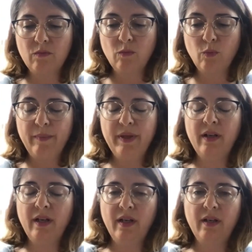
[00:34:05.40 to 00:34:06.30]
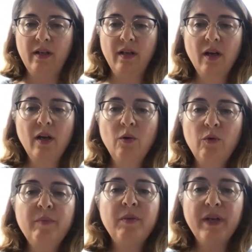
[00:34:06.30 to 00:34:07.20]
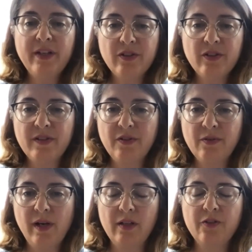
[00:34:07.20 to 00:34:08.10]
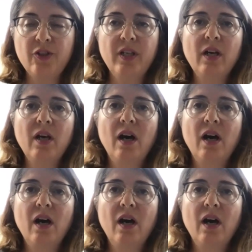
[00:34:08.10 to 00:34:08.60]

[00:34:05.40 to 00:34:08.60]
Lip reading: Women patients in neurology